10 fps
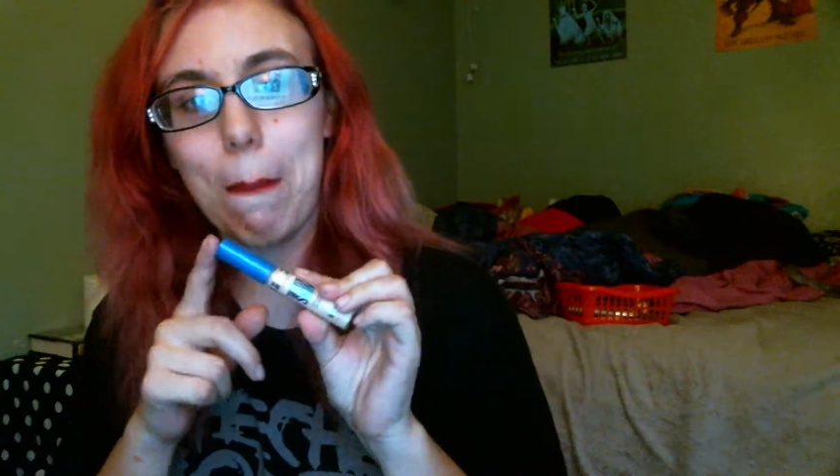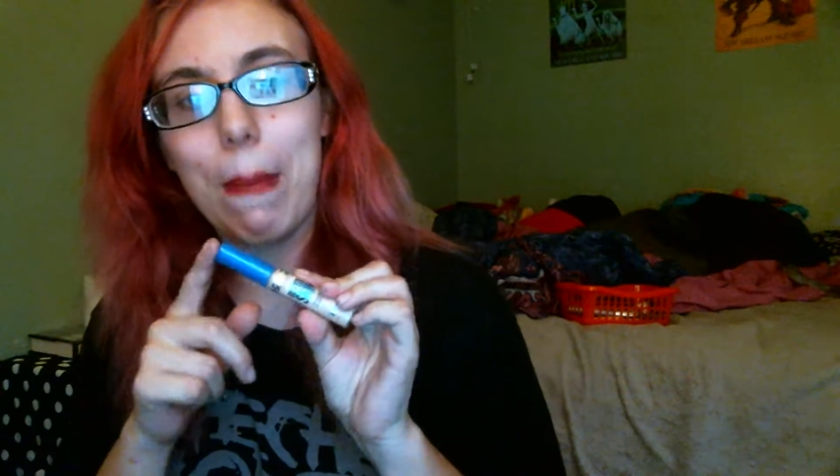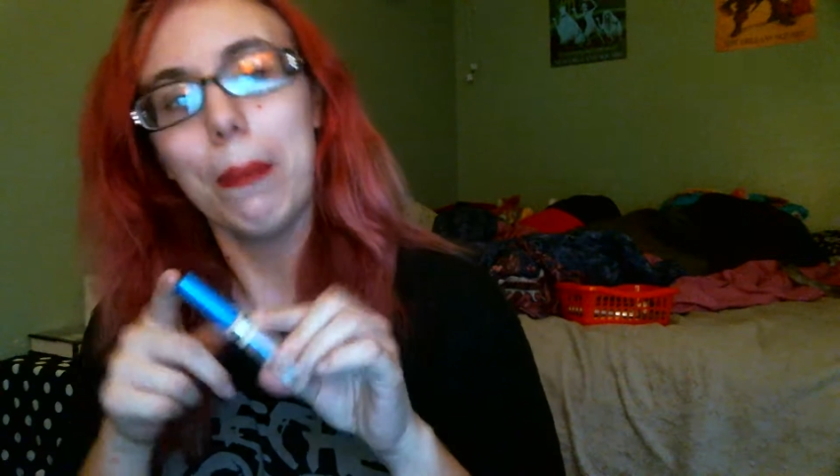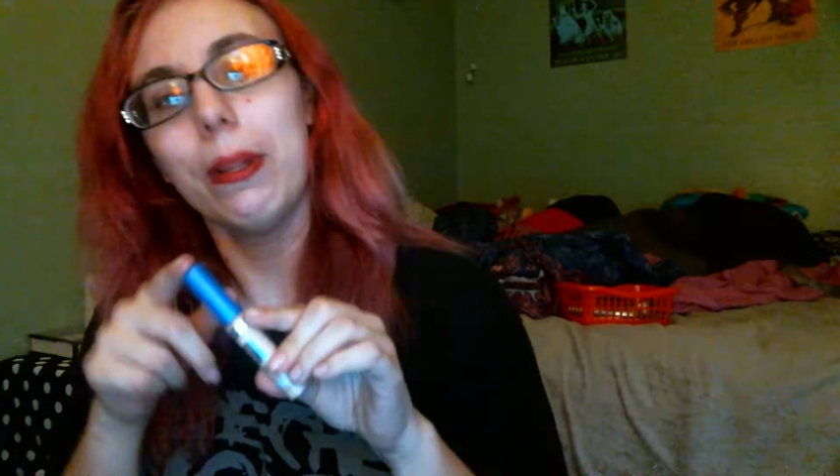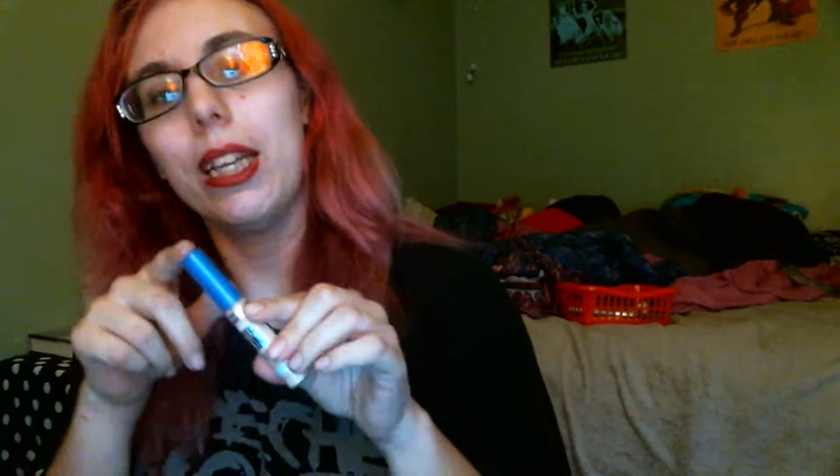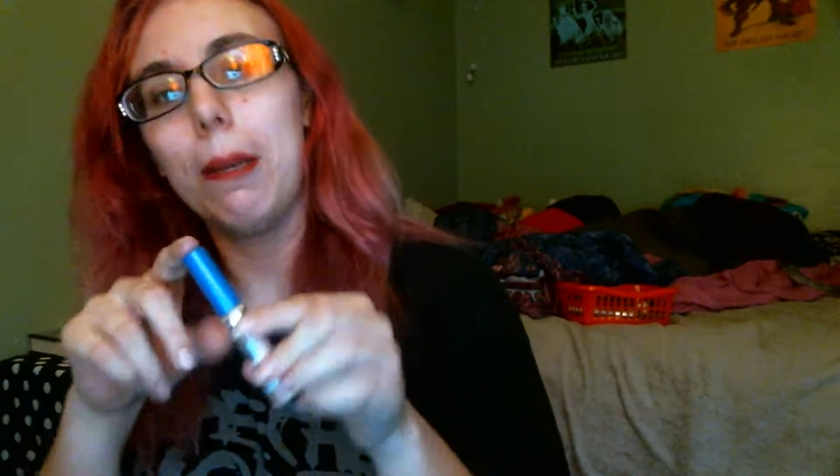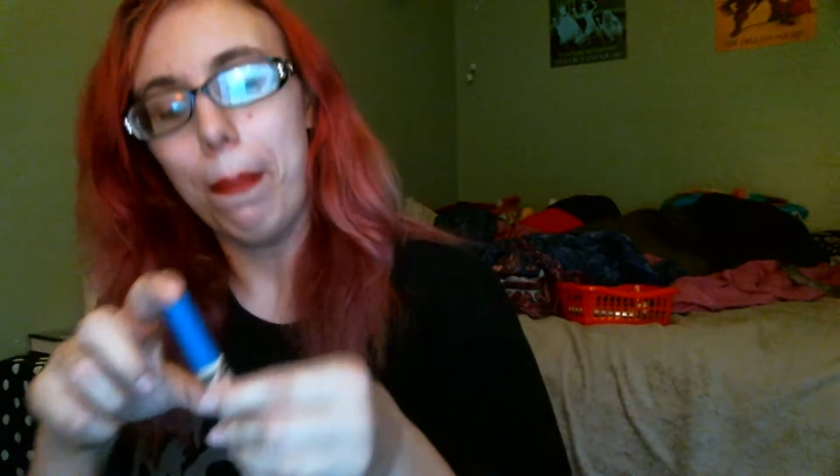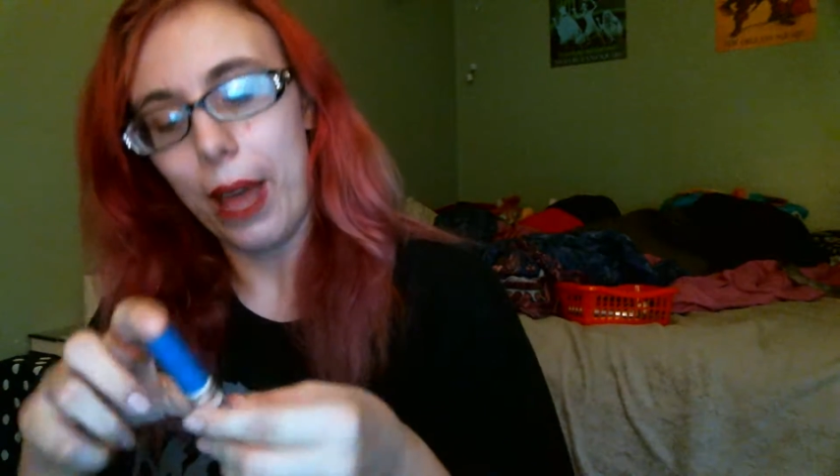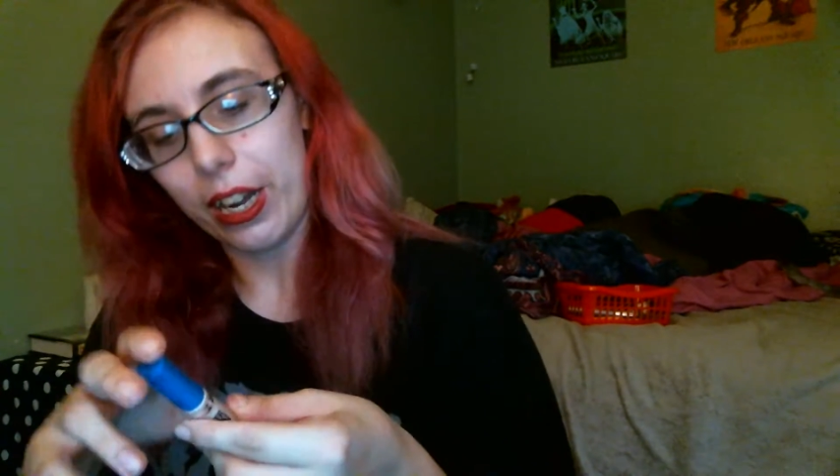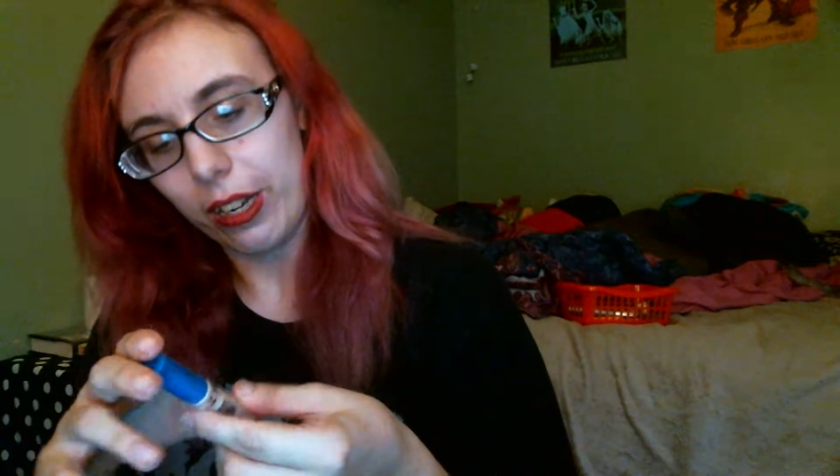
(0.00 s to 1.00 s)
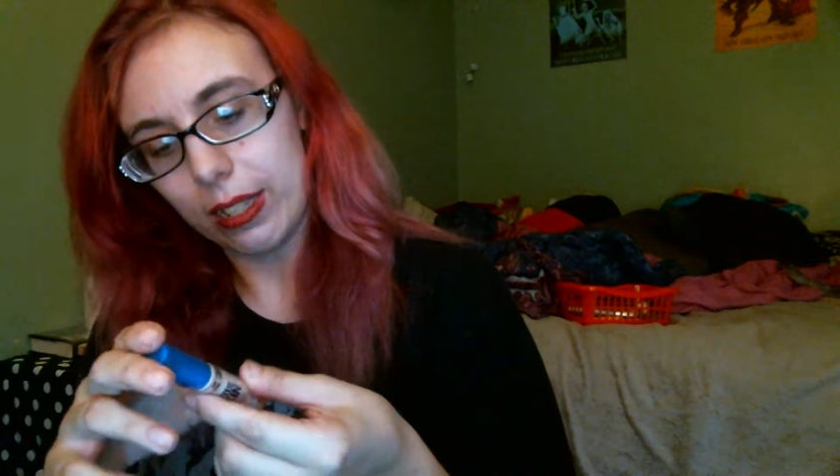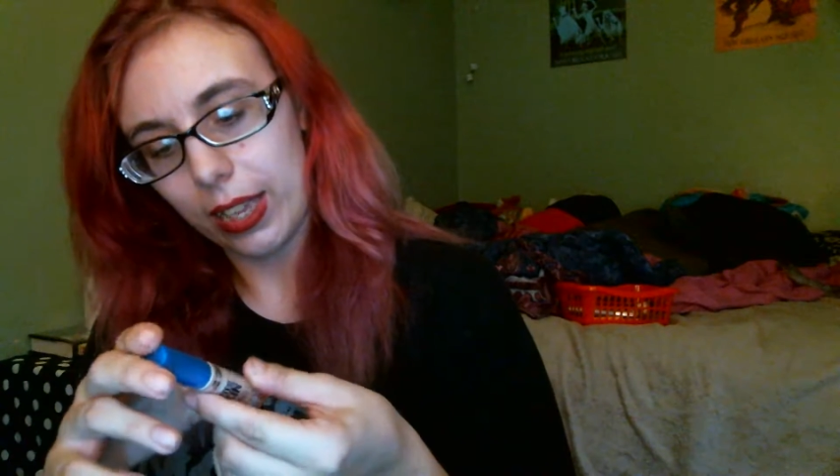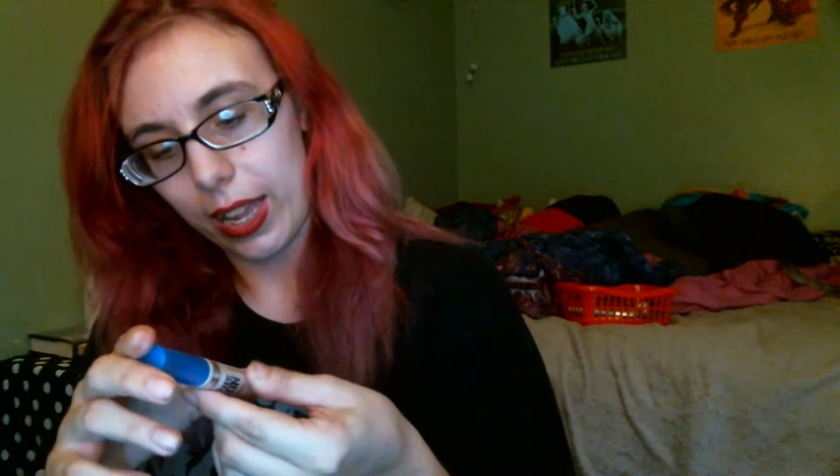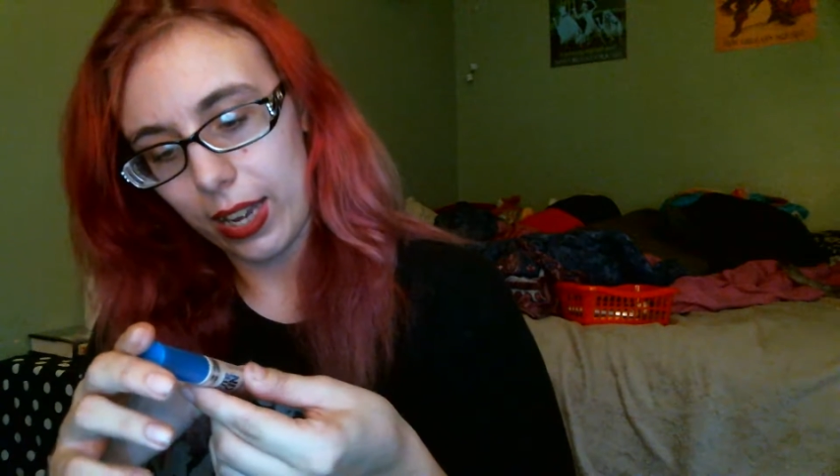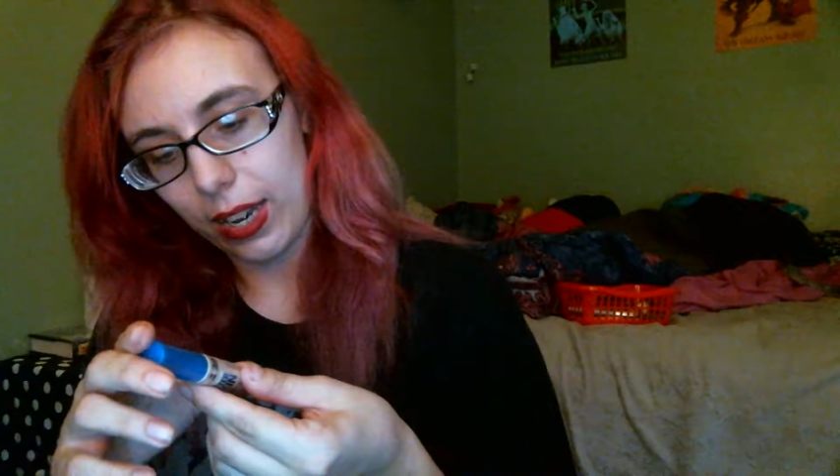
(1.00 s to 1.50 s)
Maybelline Better
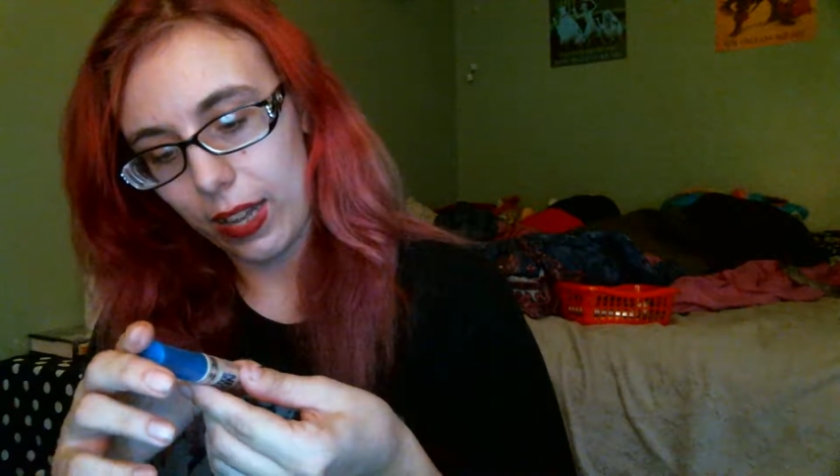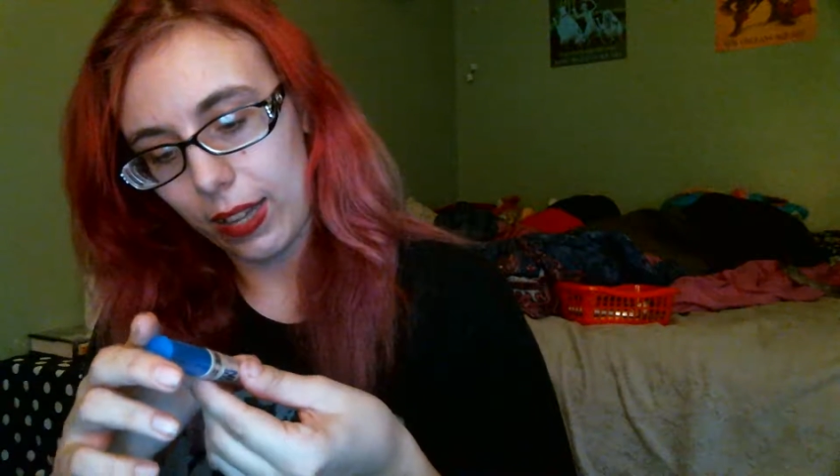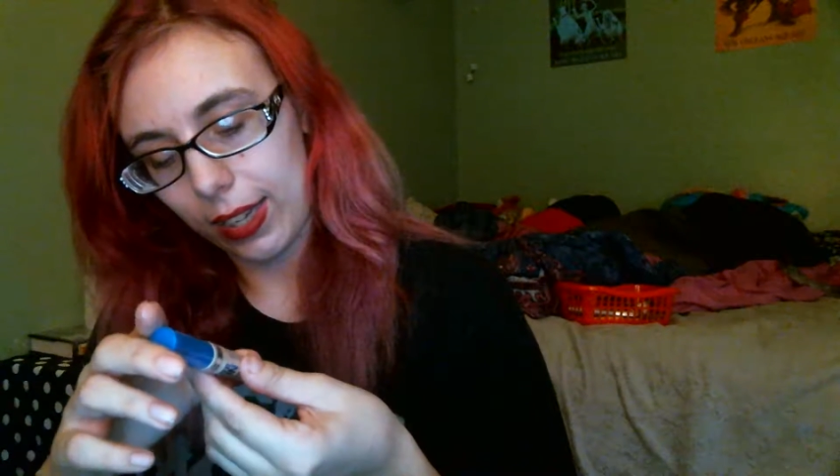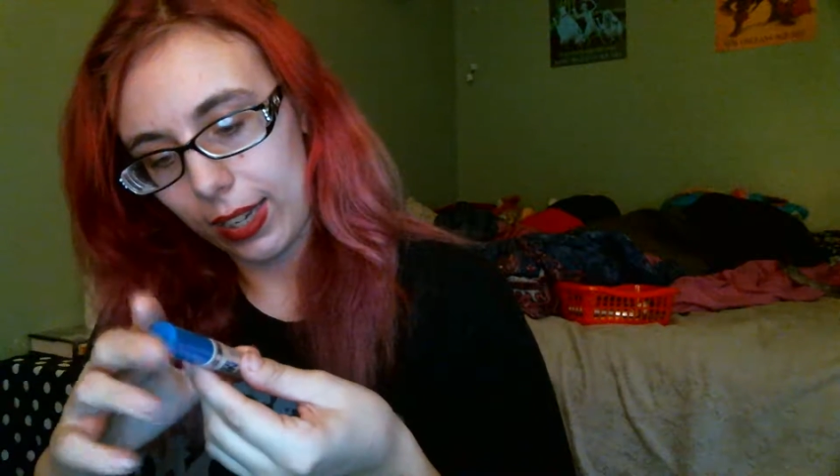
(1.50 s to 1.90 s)
Skin